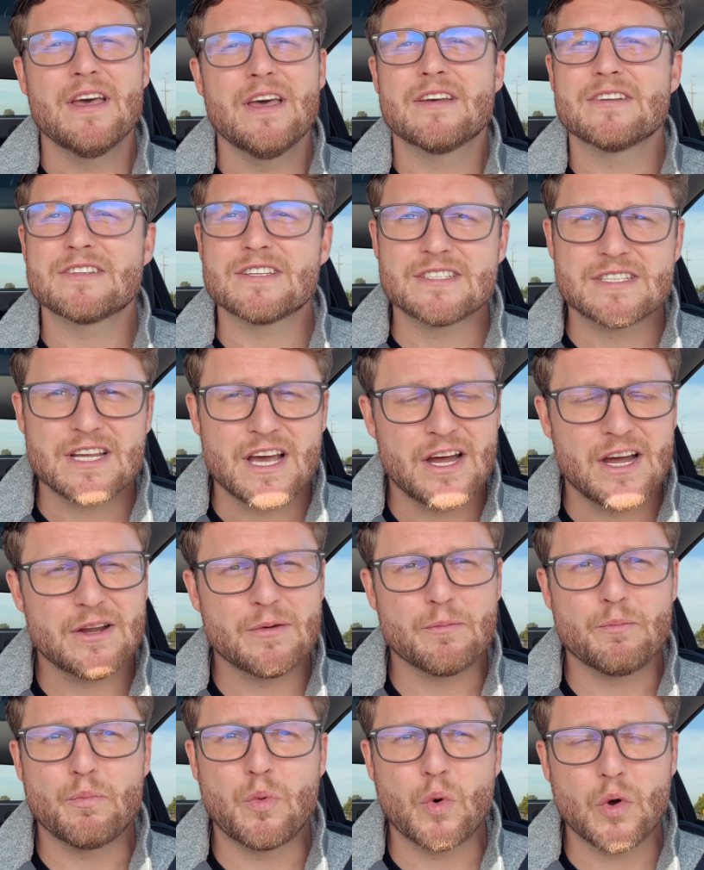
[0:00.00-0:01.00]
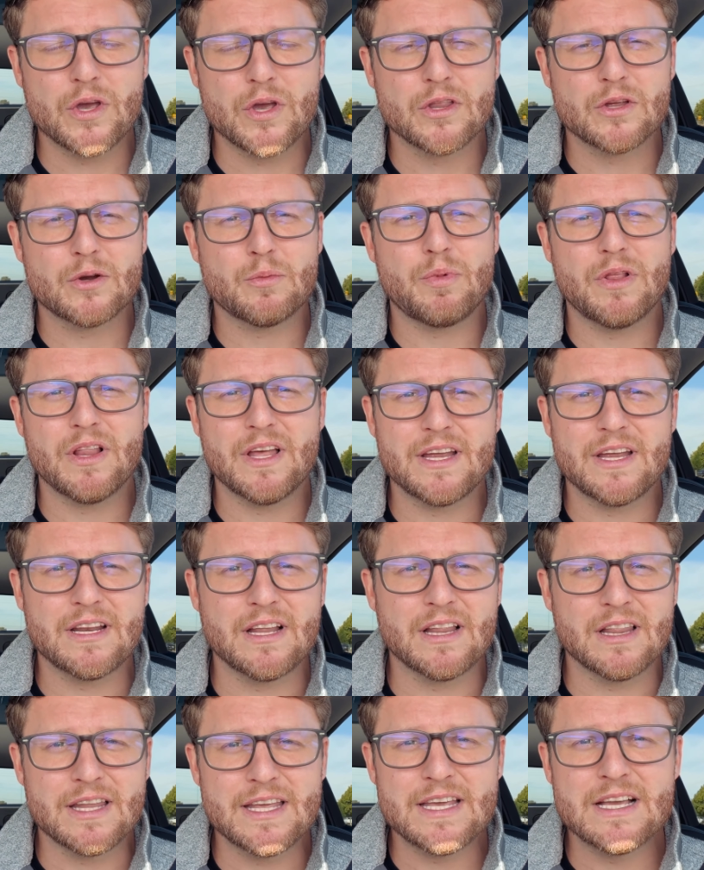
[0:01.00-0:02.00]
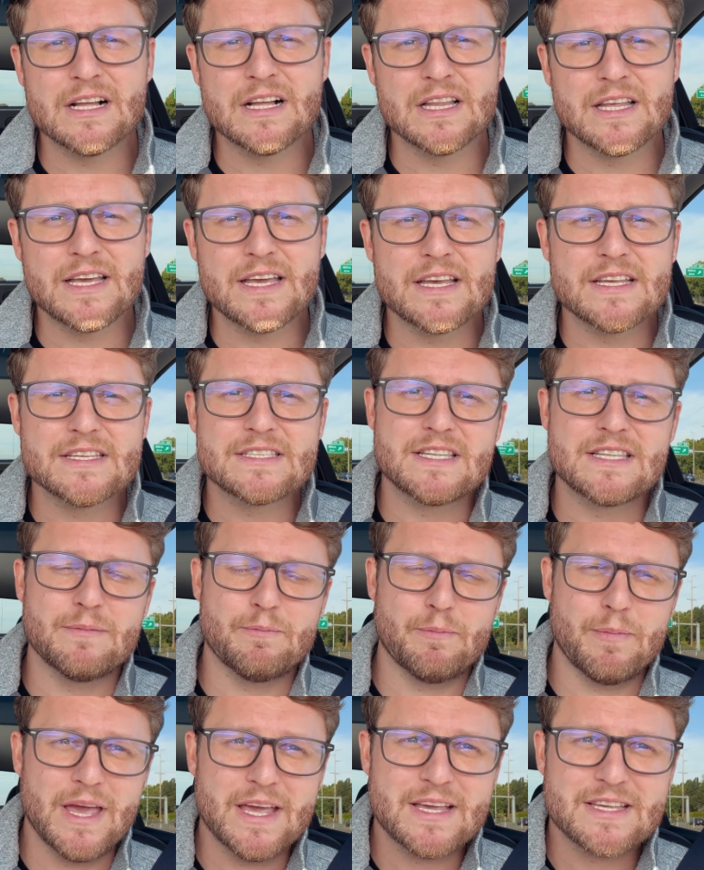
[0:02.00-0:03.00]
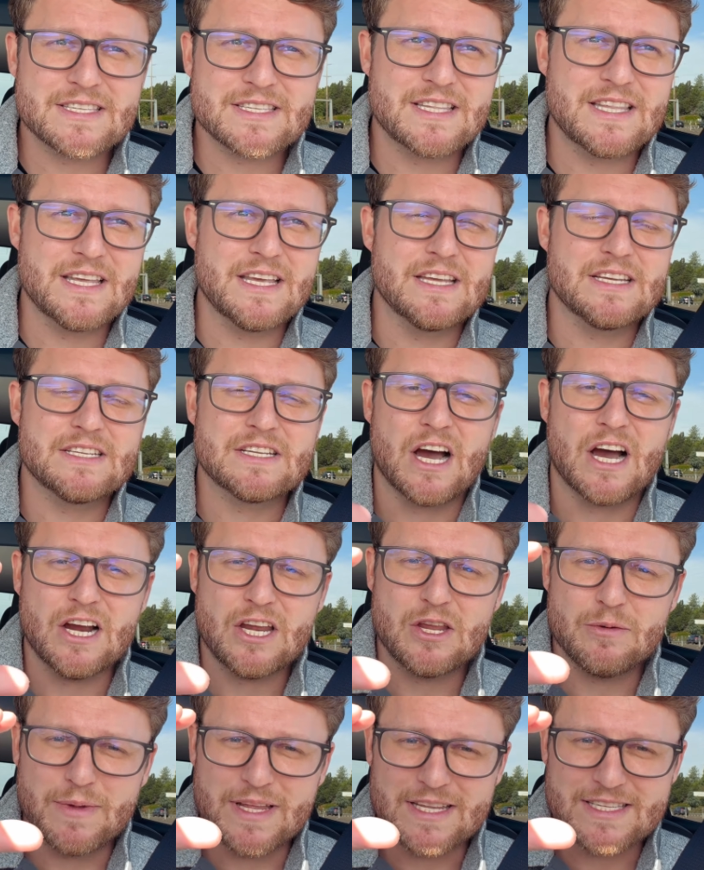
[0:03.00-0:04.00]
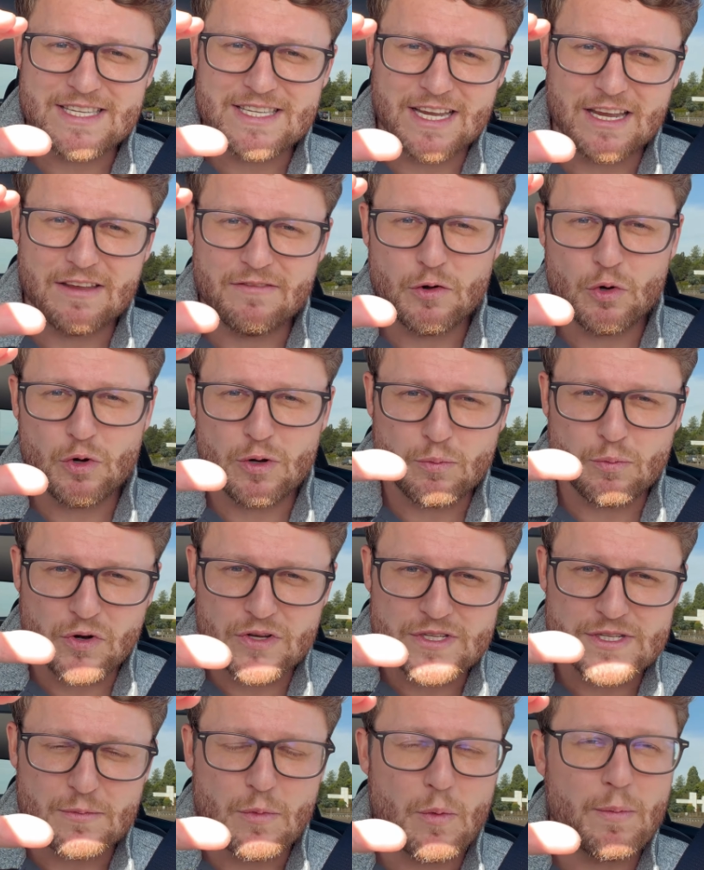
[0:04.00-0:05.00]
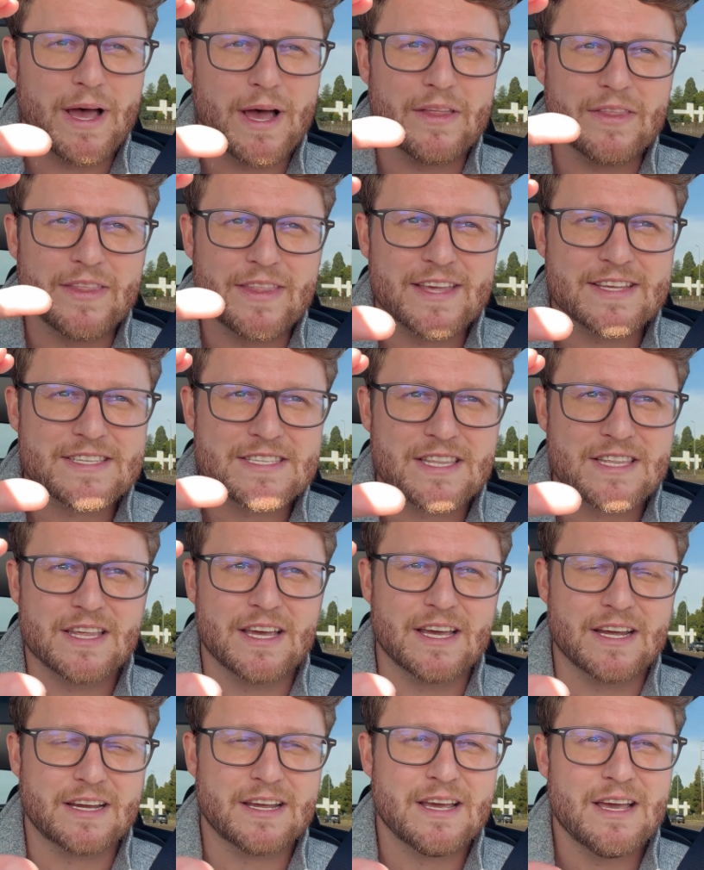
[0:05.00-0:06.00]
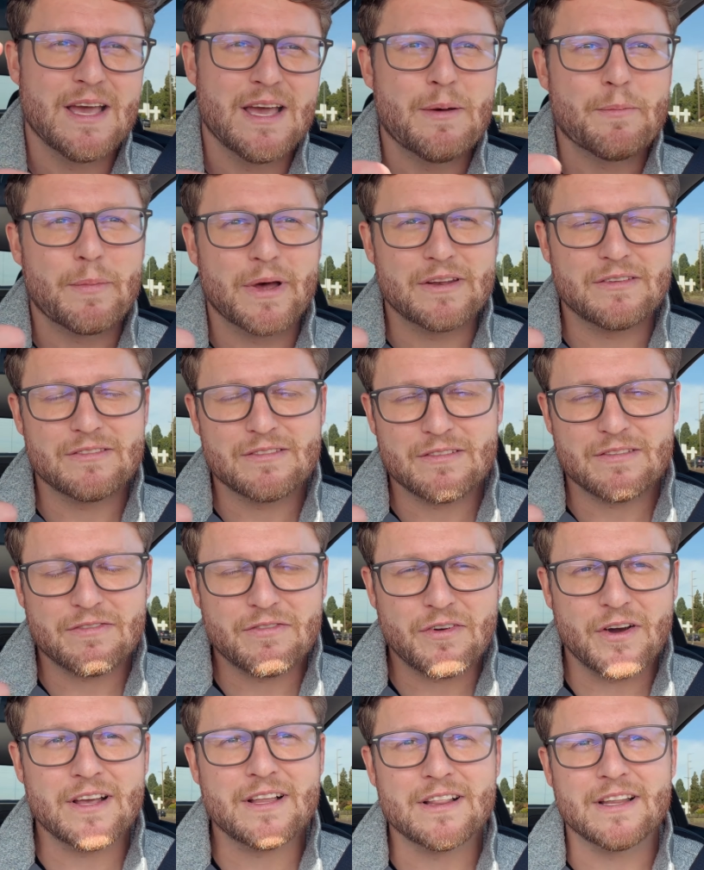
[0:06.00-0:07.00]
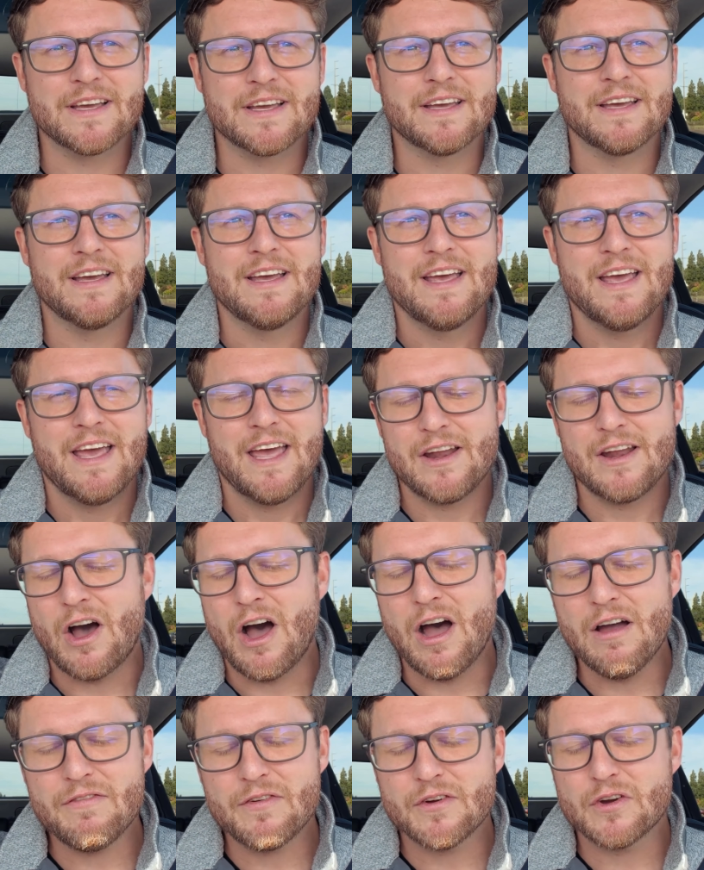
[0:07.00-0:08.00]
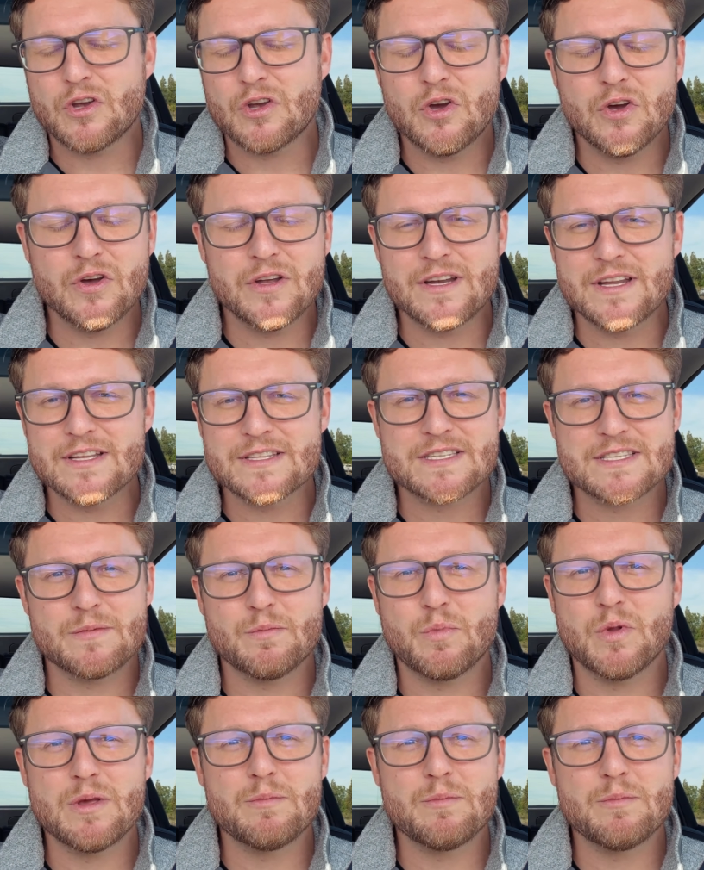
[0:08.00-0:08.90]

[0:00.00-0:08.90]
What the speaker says: There's a ton of boilerplate legalese that makes the documents, like if you were to print them, about this thick, but frankly, an offer could simply